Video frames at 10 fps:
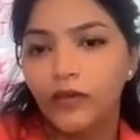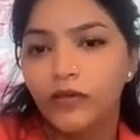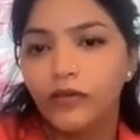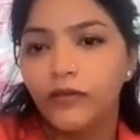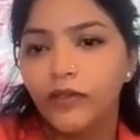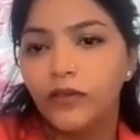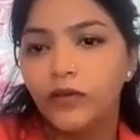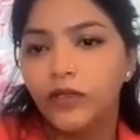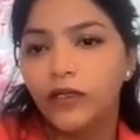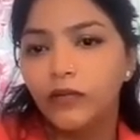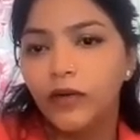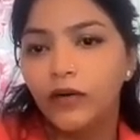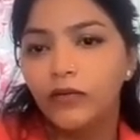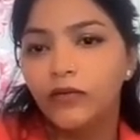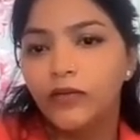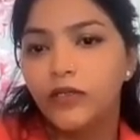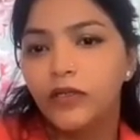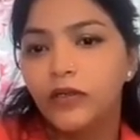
so we are talking about